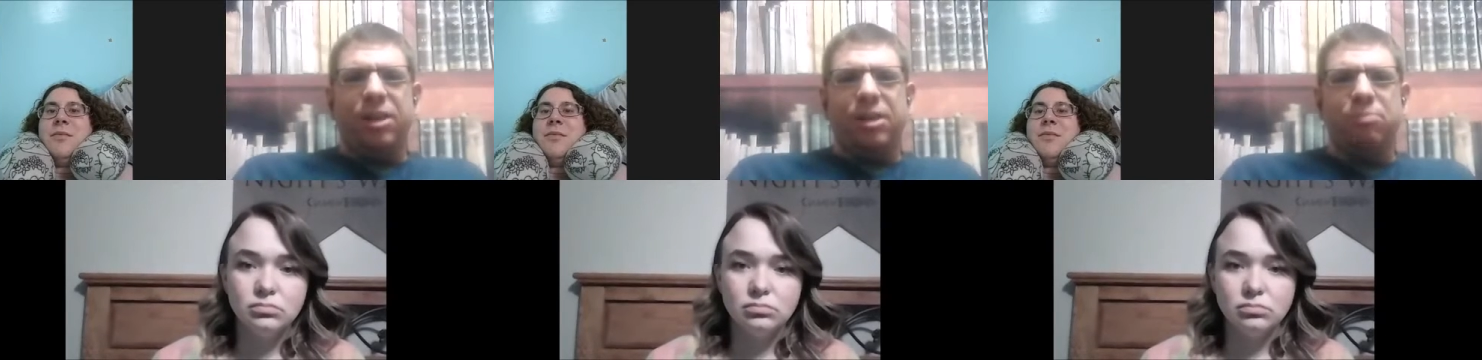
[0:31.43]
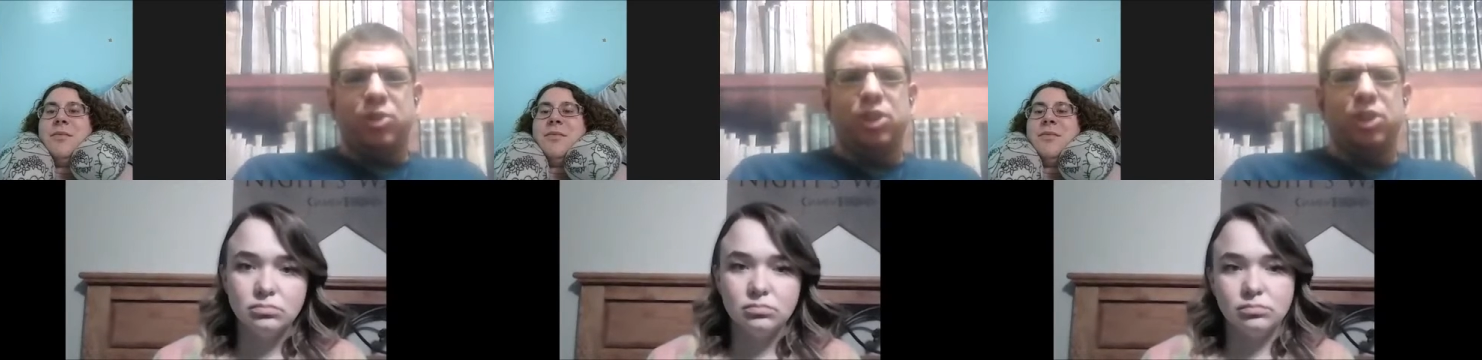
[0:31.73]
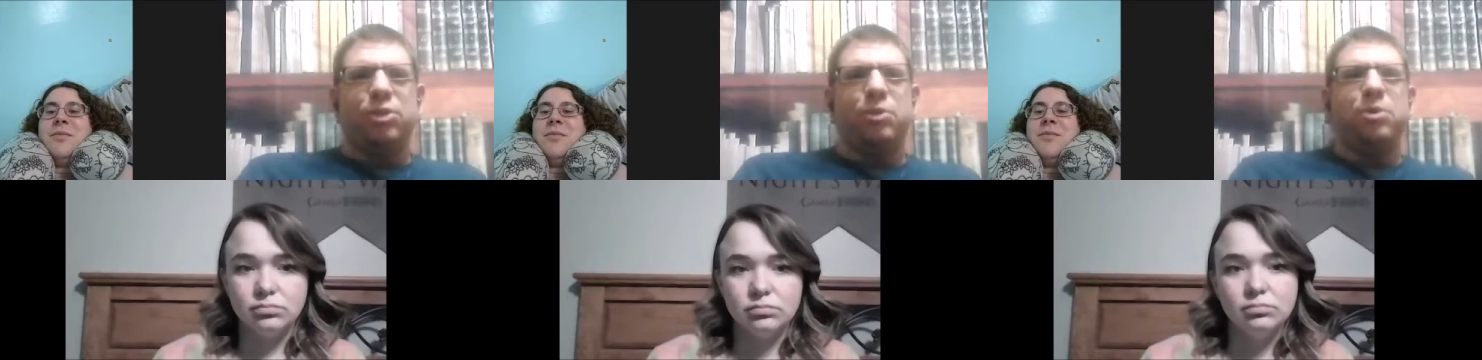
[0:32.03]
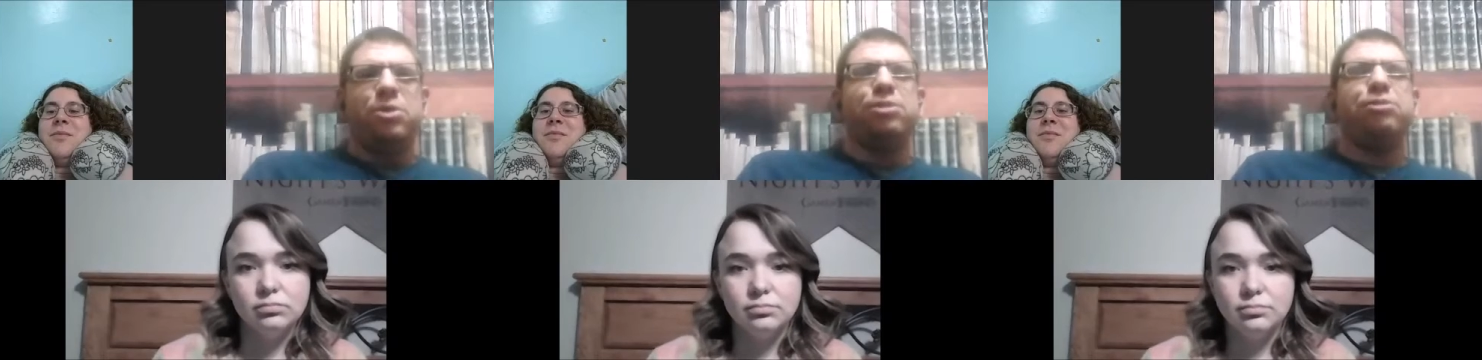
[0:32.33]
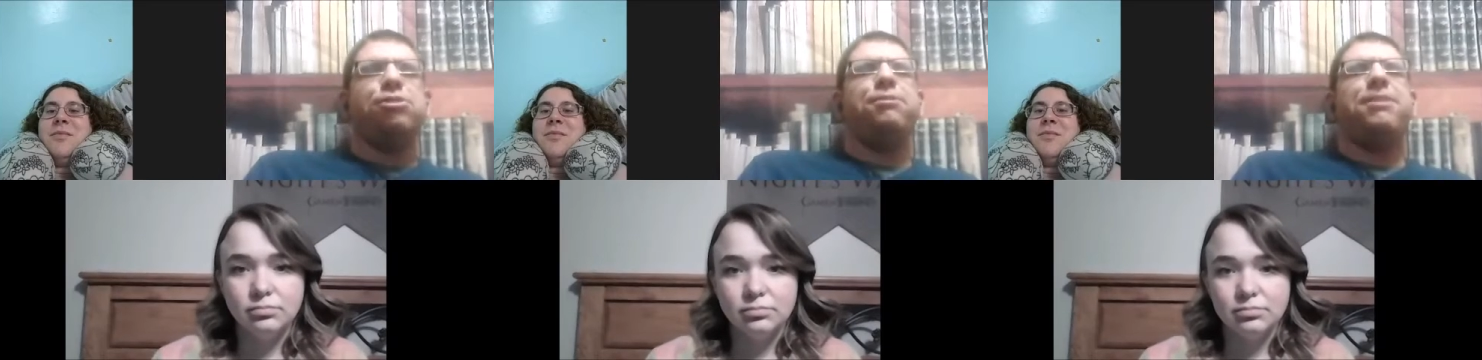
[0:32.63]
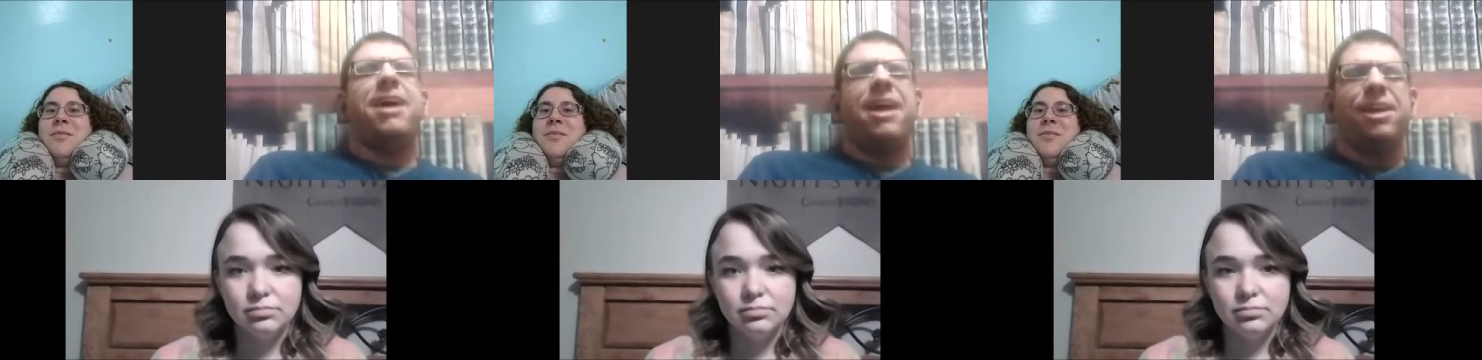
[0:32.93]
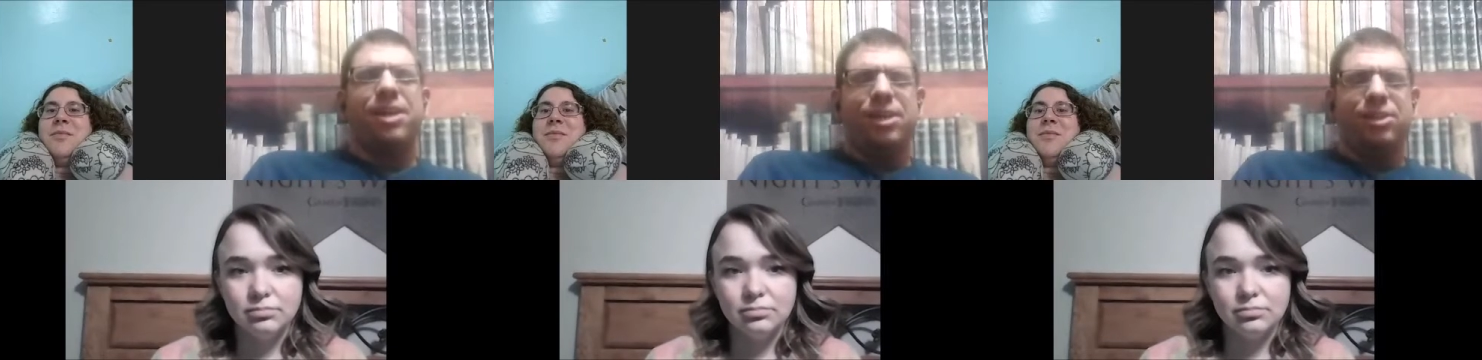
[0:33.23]
Speaker 1: welcome to The Zoo
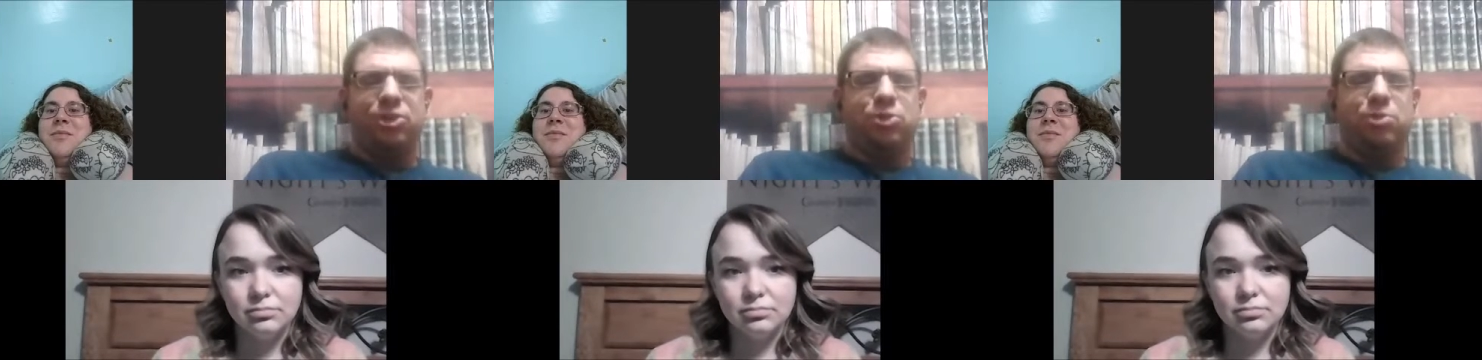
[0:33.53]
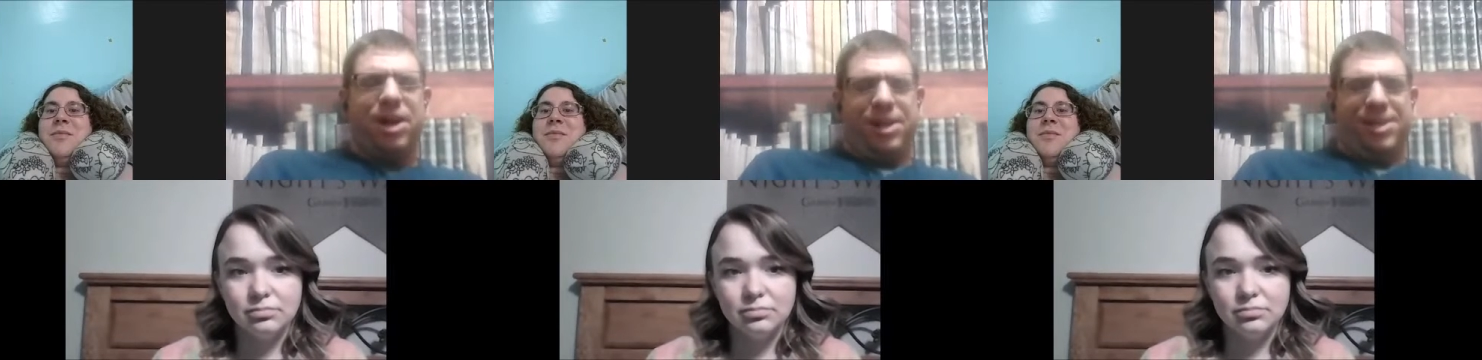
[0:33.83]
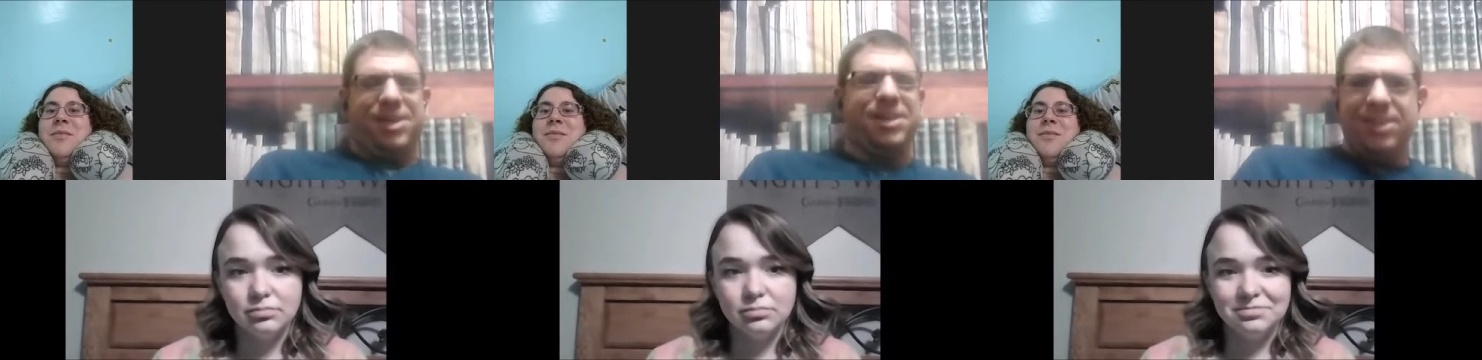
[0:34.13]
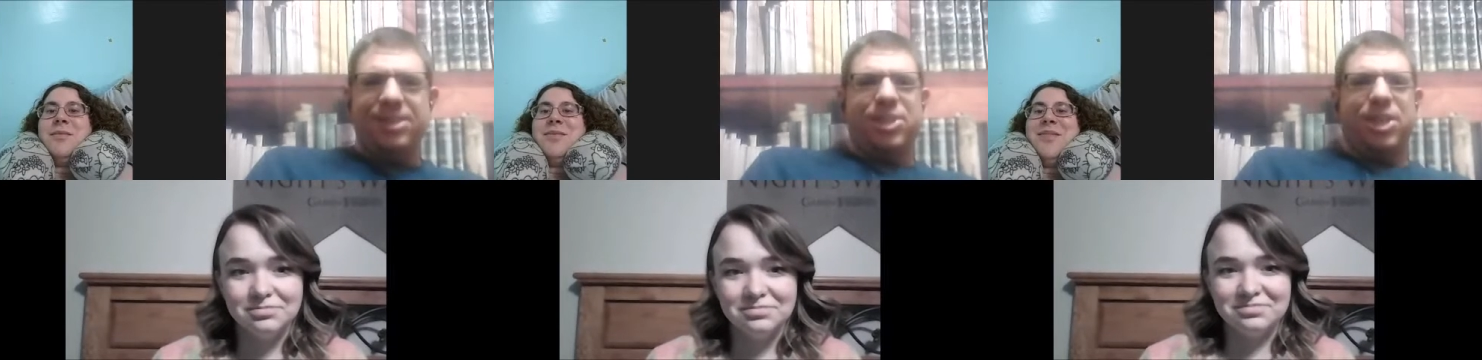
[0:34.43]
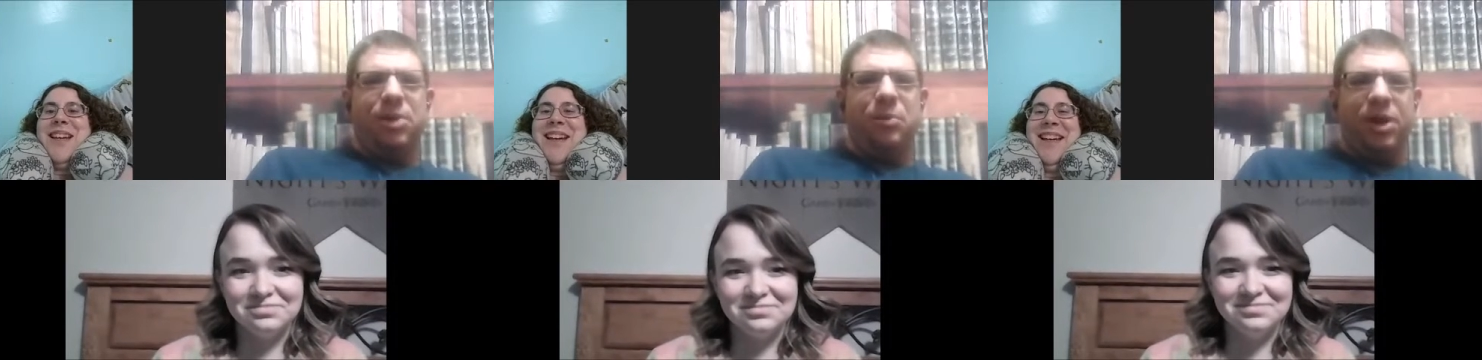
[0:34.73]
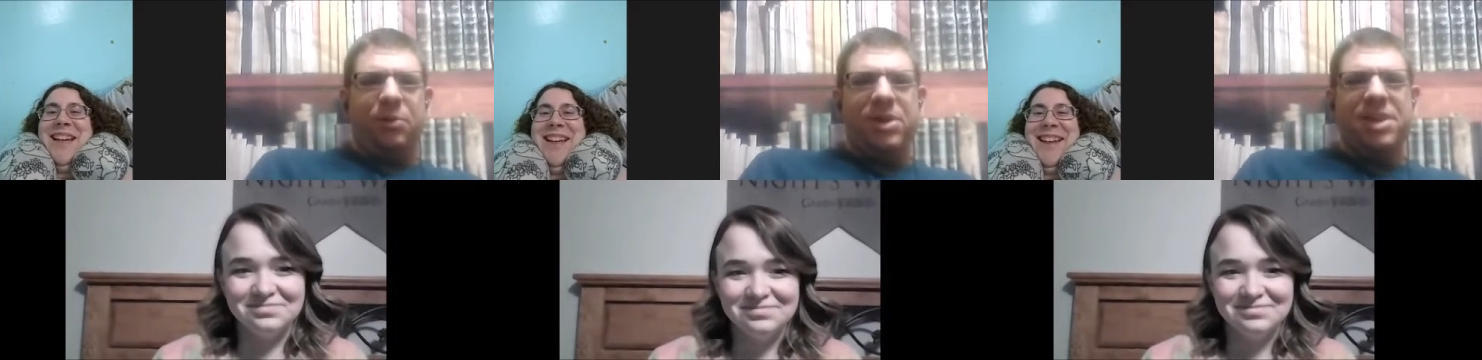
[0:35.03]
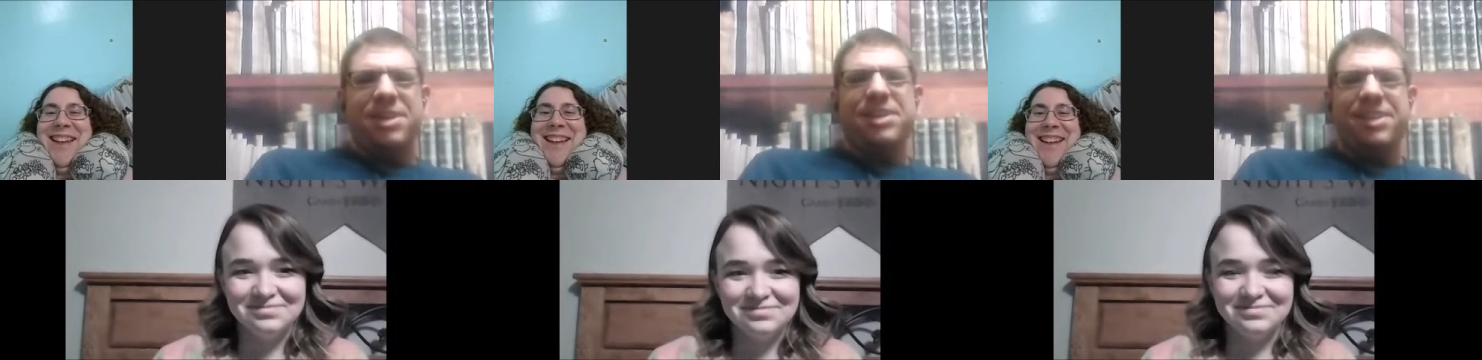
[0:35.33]
Fanatic is Drunk, the show where
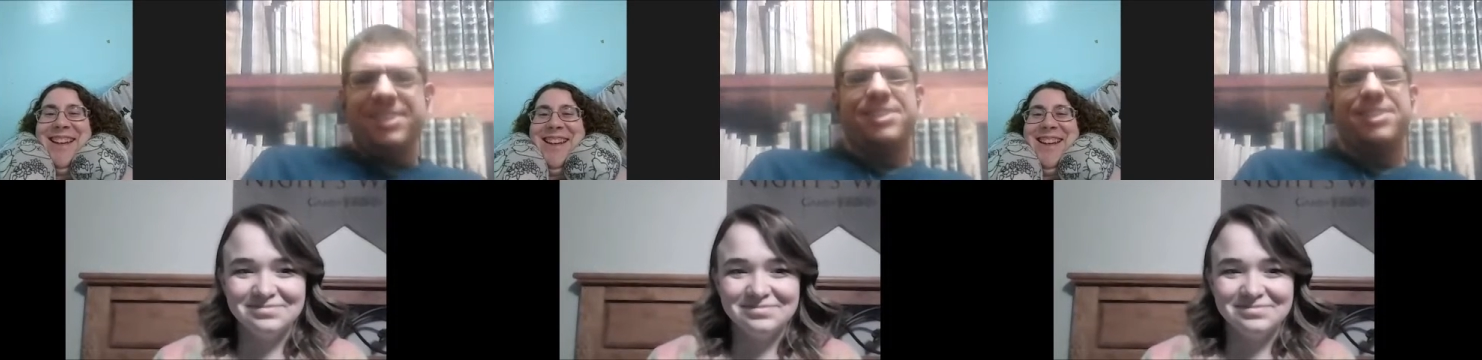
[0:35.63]
we